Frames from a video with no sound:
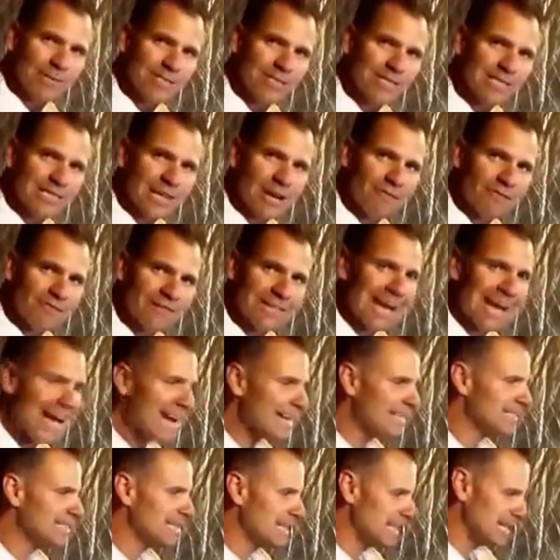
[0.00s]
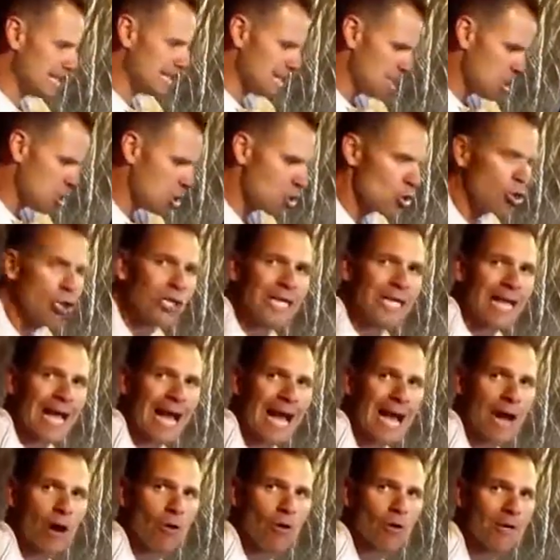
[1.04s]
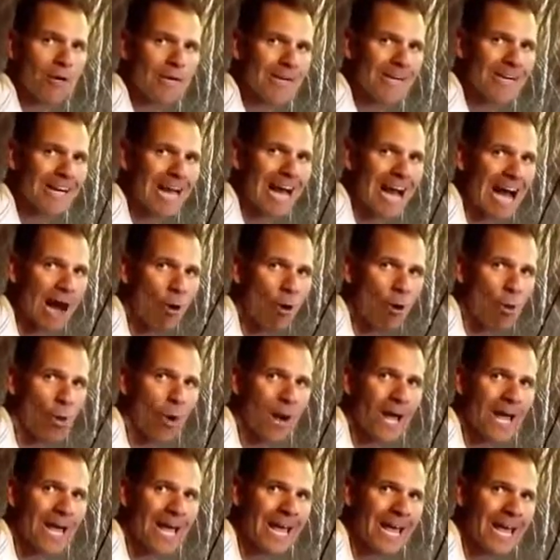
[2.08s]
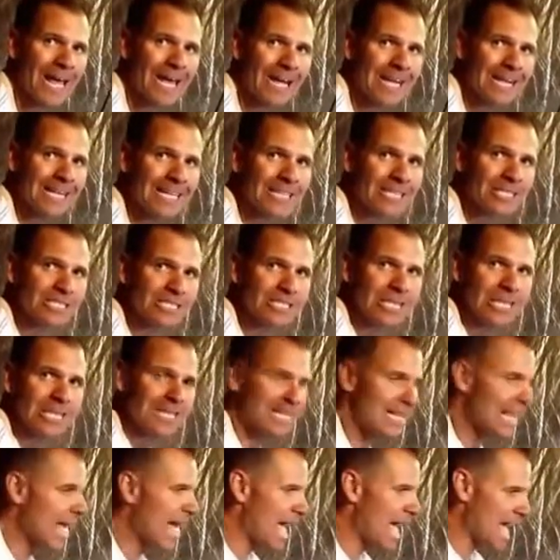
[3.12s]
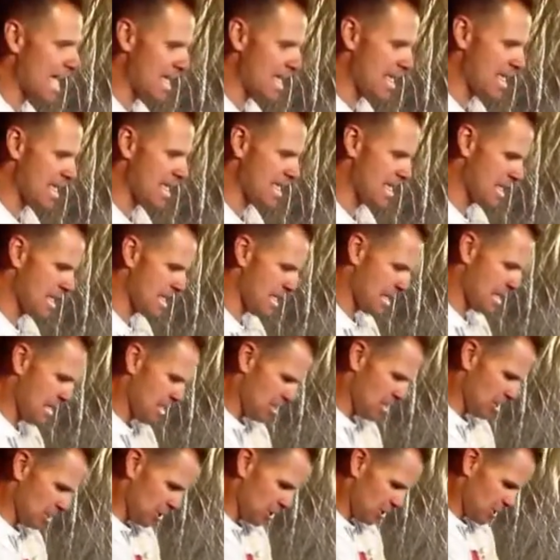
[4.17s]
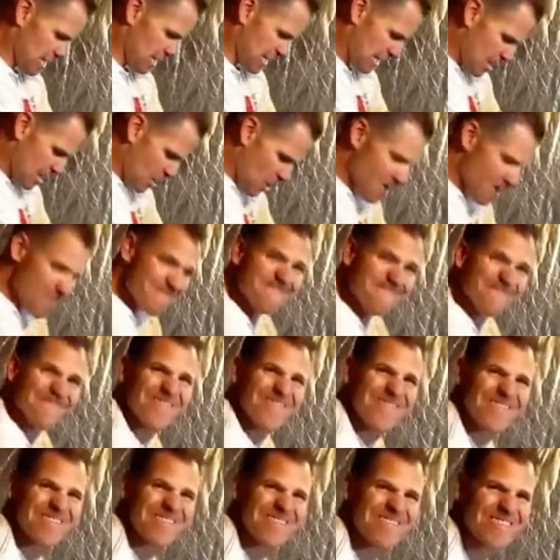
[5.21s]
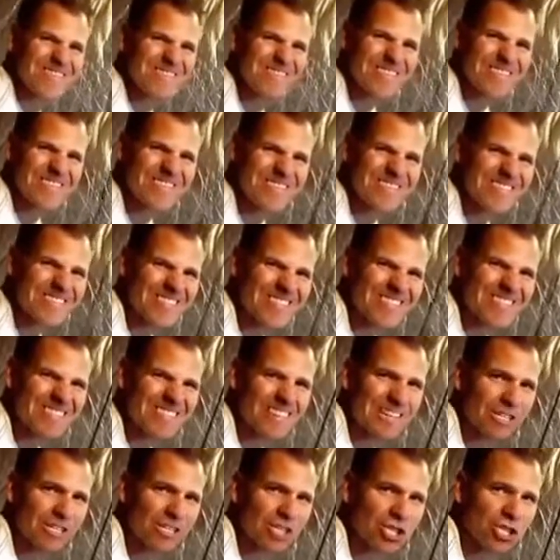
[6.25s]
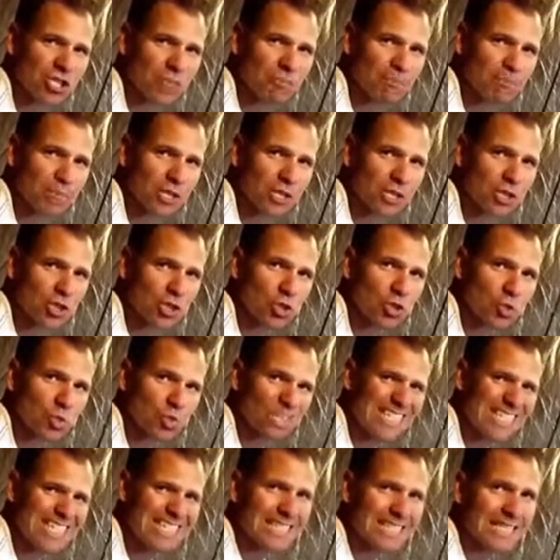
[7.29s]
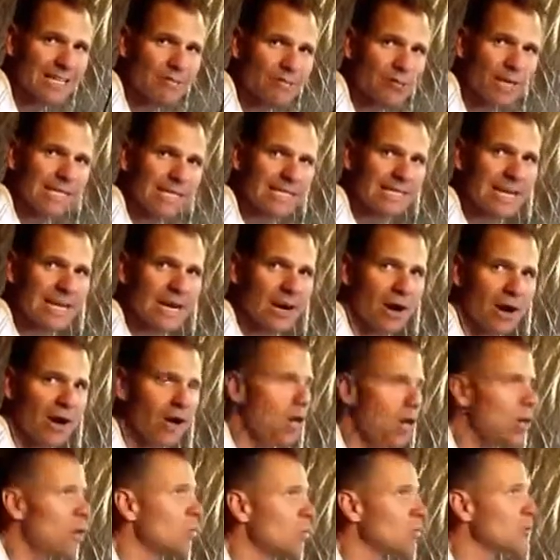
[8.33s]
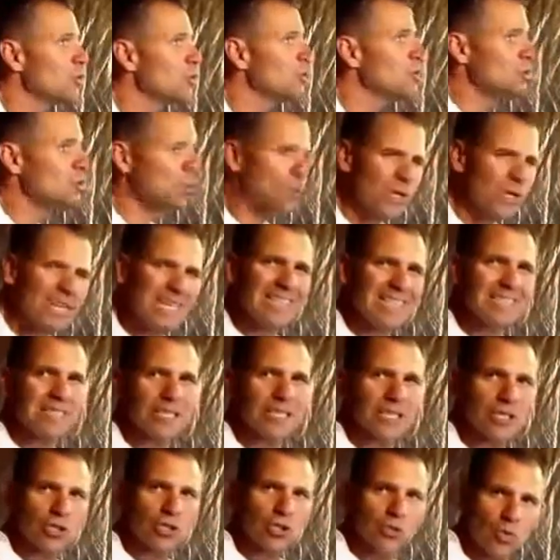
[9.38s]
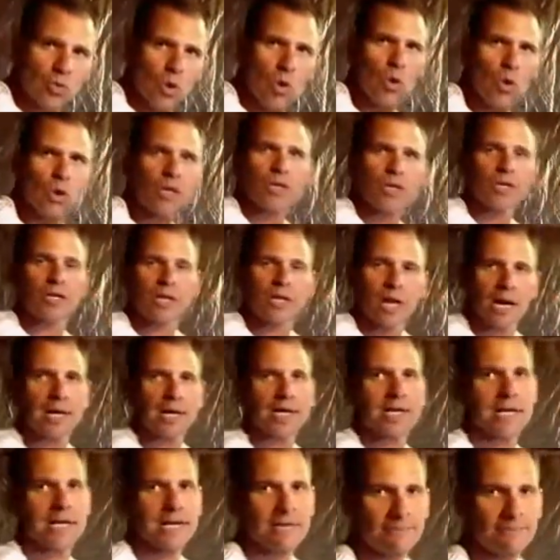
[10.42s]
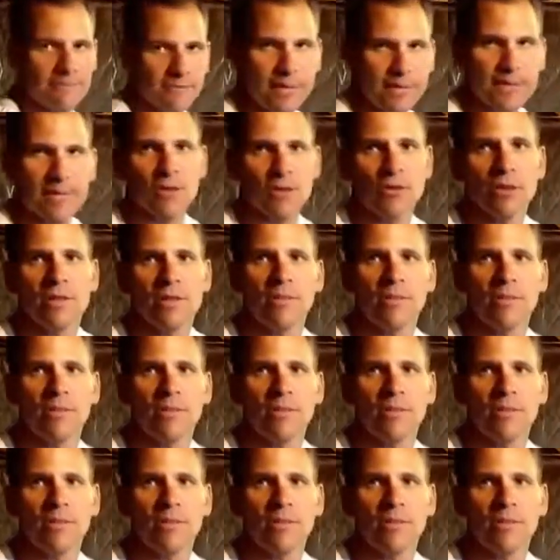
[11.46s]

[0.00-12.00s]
yourself locked in, down and out, just like that. So you're here, and just squeeze it right there. When you squeeze and control, you're gonna feel